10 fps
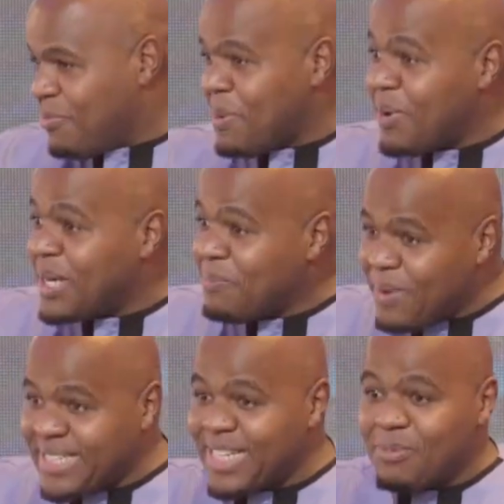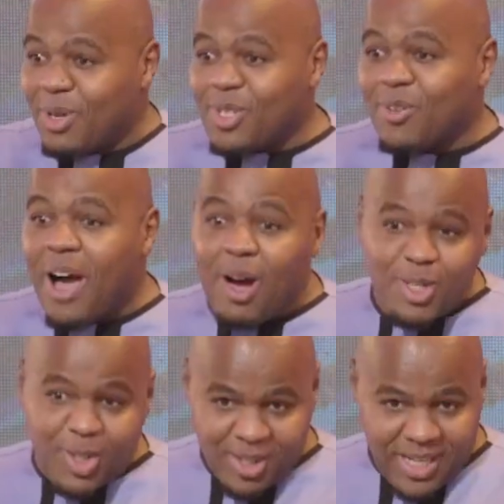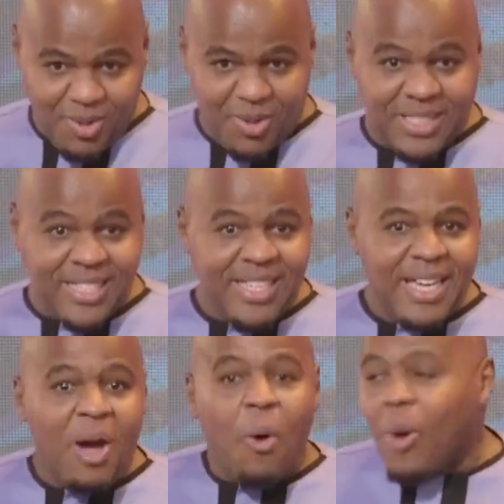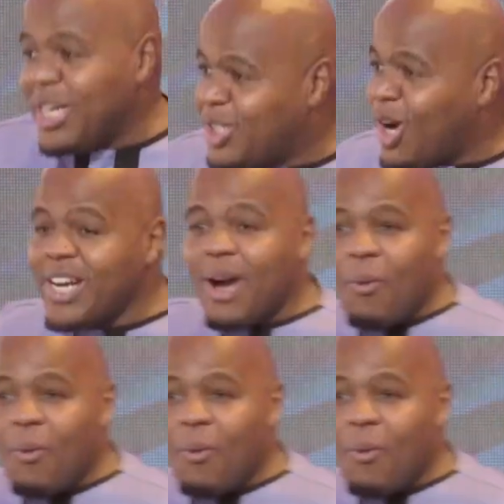people repented because of how Jonah looked. When Jonah